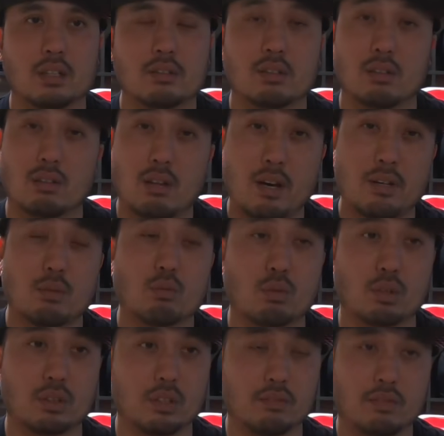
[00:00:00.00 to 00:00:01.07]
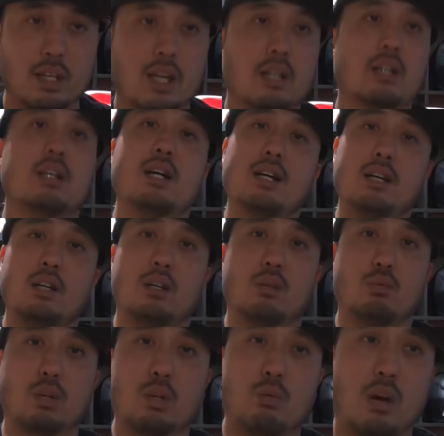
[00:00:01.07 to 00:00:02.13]
It's a lot of work. You've got to
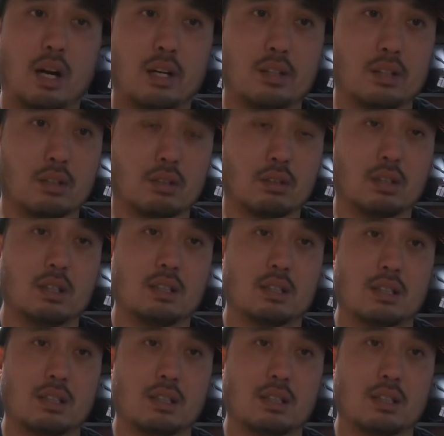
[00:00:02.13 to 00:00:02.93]
rewire your